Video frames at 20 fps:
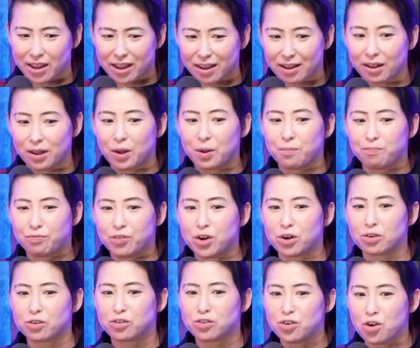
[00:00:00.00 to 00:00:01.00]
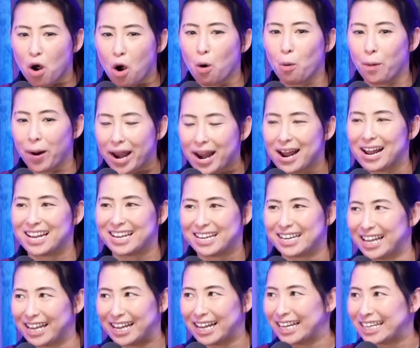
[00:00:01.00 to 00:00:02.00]
like, there's no way I
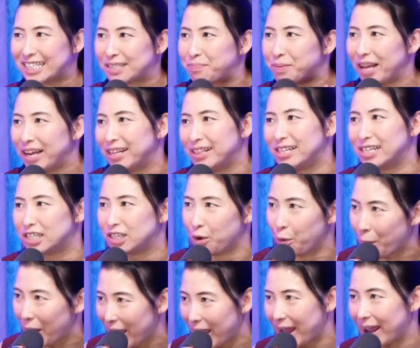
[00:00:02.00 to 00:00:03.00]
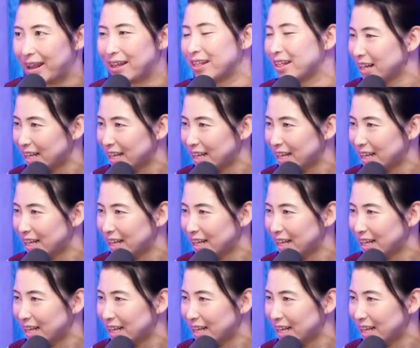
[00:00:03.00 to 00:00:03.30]
can like explain this away.